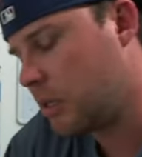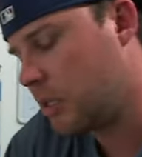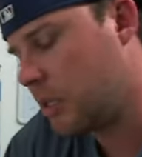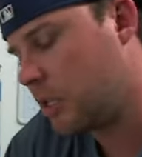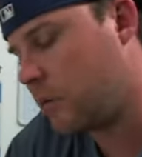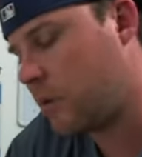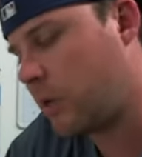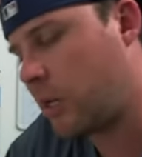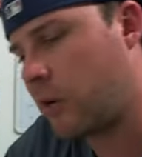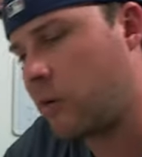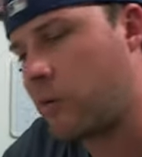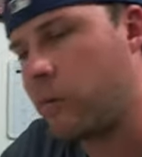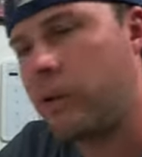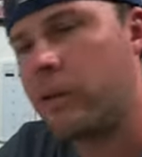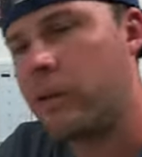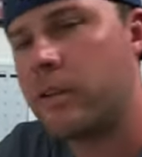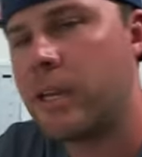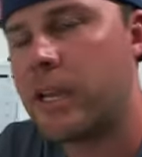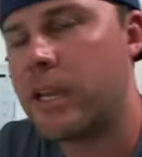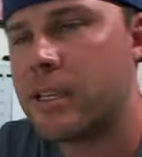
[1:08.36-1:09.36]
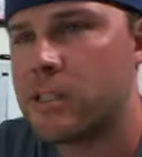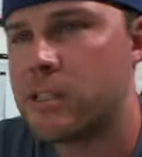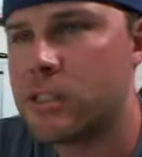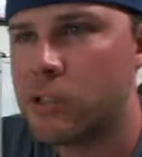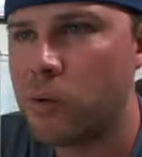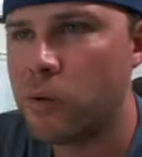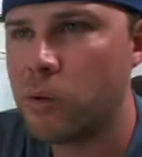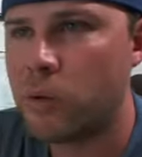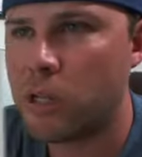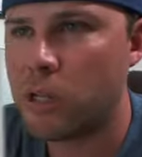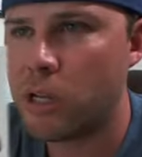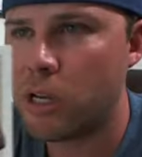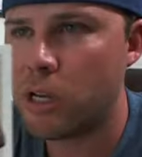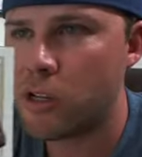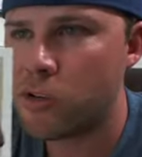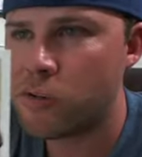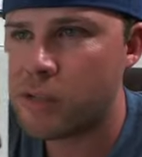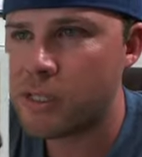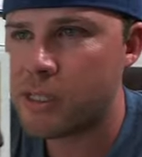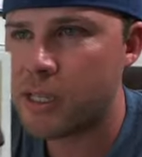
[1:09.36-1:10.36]
Then we got a real nice dual
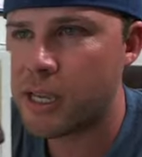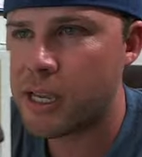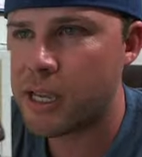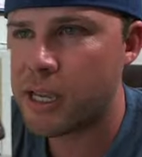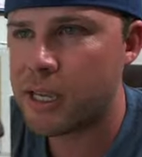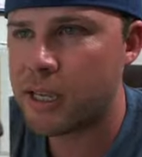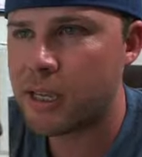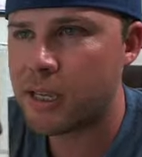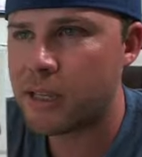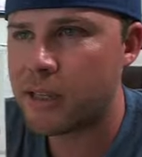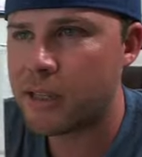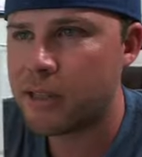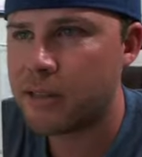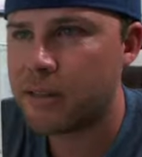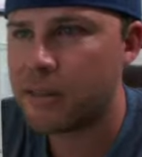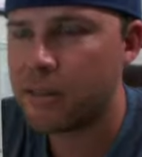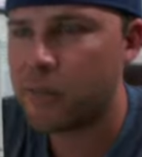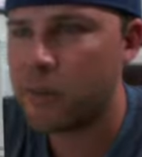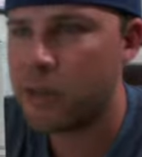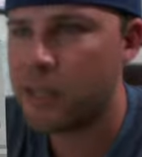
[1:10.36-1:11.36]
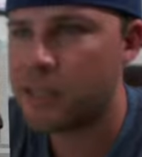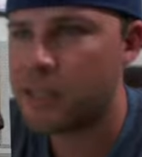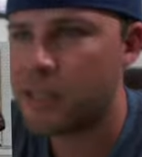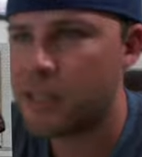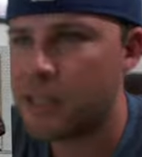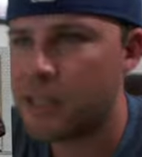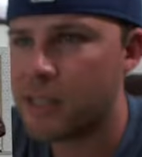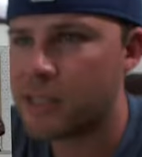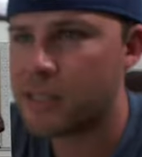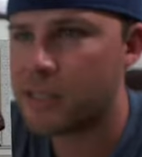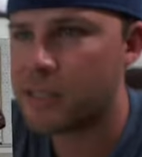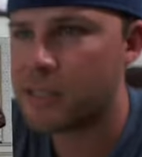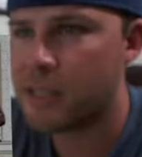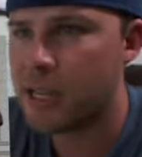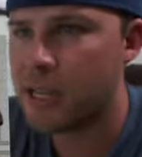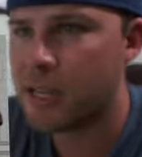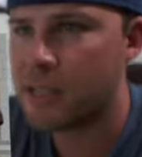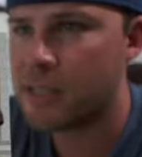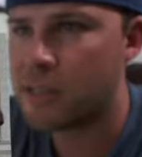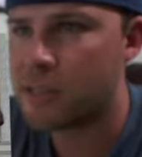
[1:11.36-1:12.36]
laundry tag. Redskins and
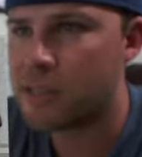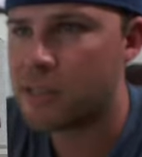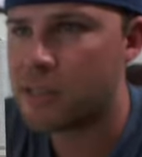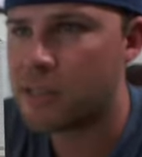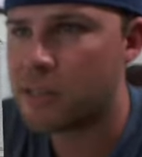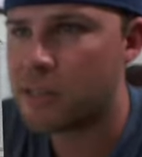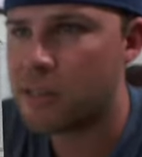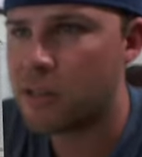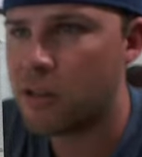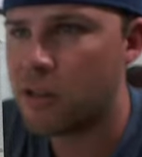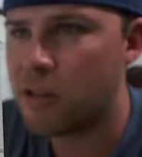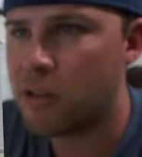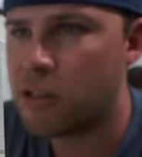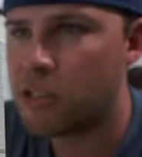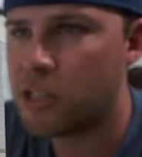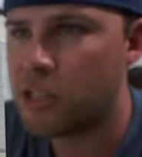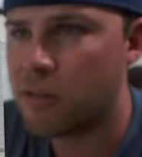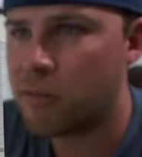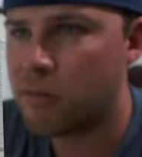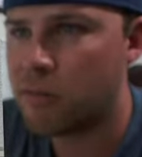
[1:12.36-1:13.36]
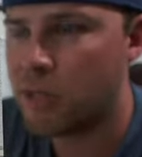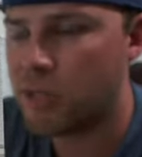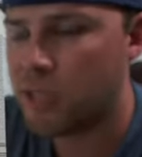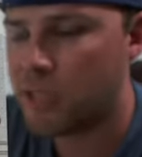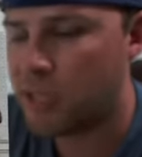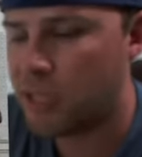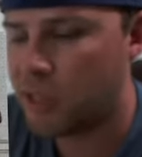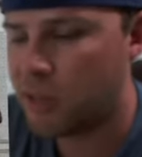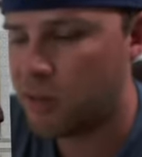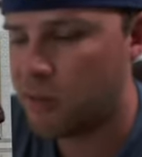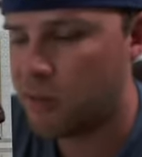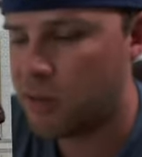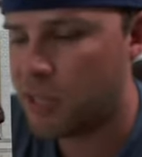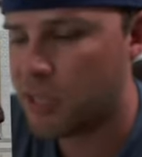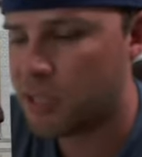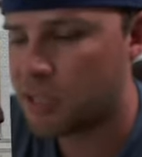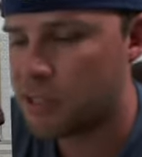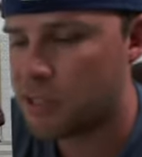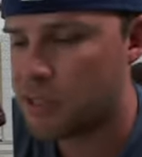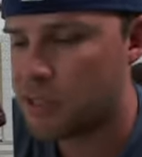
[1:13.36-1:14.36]
Titans, RG3 and Kendall
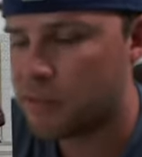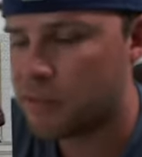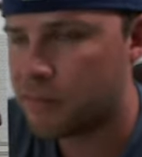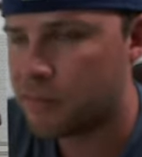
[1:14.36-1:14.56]
Wright.